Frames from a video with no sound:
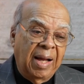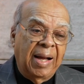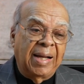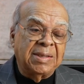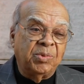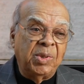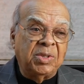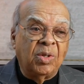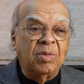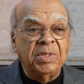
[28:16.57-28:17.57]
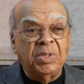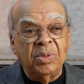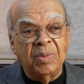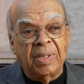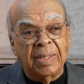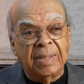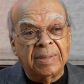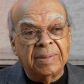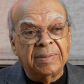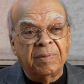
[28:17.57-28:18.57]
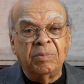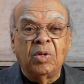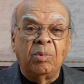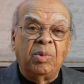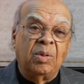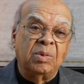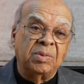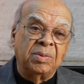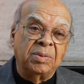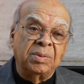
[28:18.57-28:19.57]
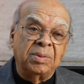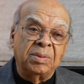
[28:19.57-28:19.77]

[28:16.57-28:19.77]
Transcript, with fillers: I switched over to uh, from trombone mm -hmm.